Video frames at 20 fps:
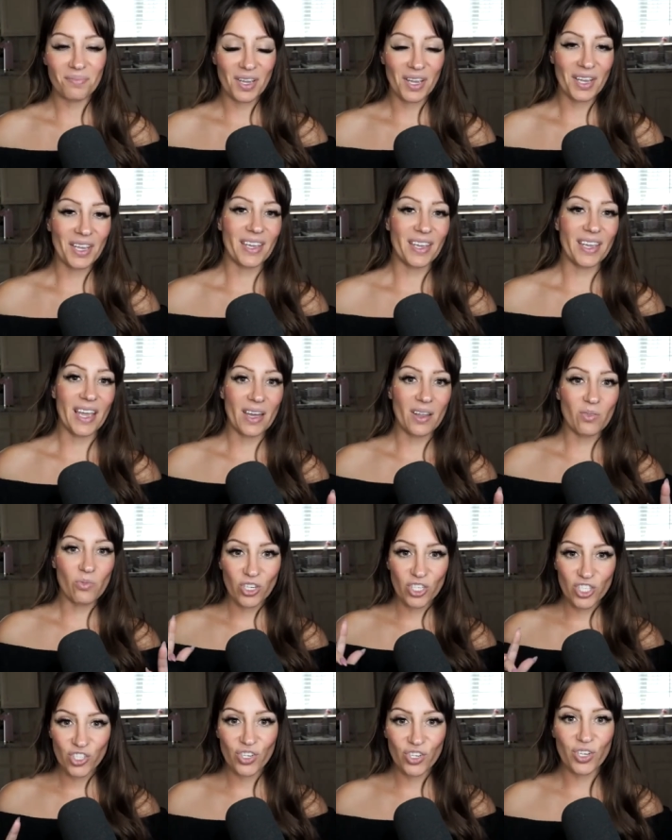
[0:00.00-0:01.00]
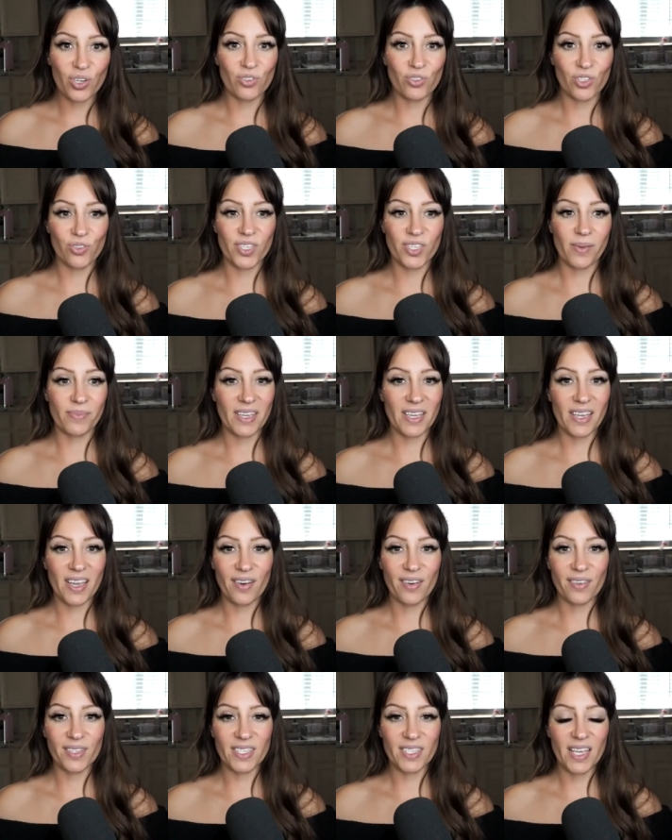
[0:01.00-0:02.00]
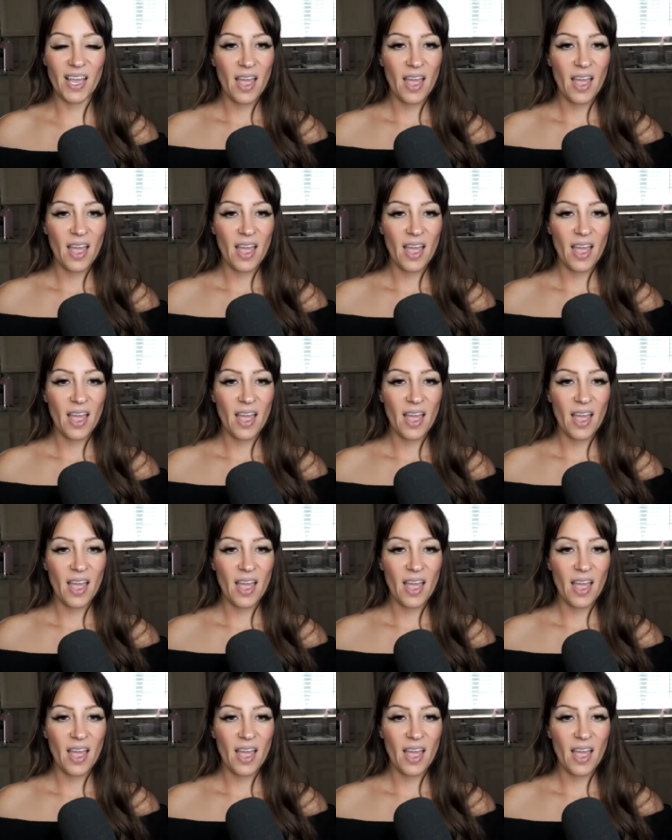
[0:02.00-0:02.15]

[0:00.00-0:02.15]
I again want you to go do something else.